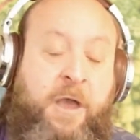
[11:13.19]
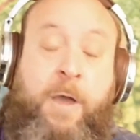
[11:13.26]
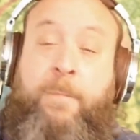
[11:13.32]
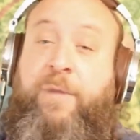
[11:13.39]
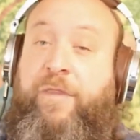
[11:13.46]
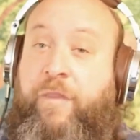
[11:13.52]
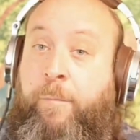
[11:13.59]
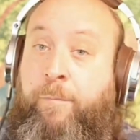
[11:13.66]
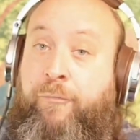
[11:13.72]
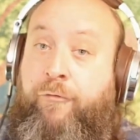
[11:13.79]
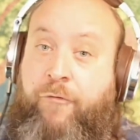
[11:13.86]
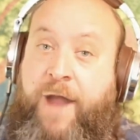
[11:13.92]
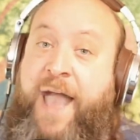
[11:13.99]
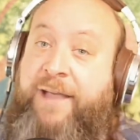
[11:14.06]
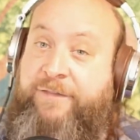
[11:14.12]
But the
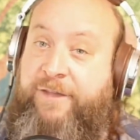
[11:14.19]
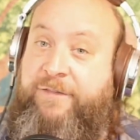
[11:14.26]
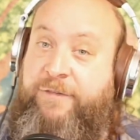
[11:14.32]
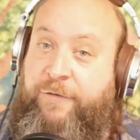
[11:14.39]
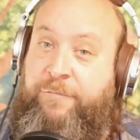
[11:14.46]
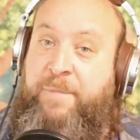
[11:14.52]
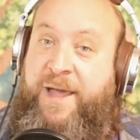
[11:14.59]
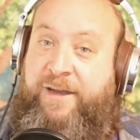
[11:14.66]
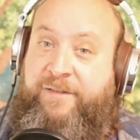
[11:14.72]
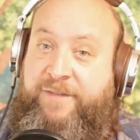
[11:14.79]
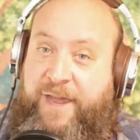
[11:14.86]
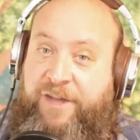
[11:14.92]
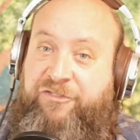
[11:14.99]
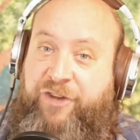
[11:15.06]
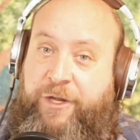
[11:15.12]
practice of
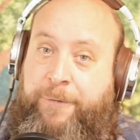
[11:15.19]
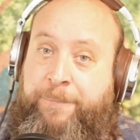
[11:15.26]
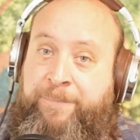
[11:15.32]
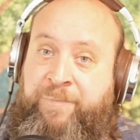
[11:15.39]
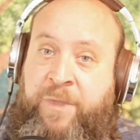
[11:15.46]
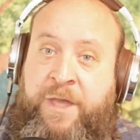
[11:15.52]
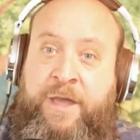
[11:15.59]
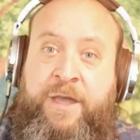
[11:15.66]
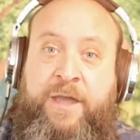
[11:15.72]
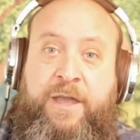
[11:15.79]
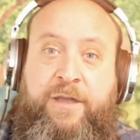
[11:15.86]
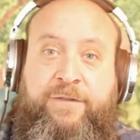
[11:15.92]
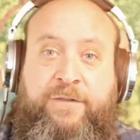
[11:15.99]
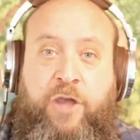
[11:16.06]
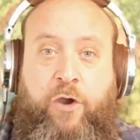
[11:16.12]
meditation
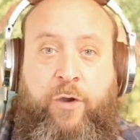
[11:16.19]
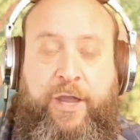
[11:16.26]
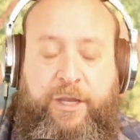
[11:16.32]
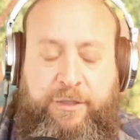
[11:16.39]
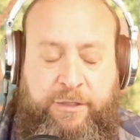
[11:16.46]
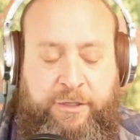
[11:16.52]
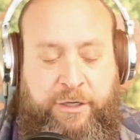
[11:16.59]
is going,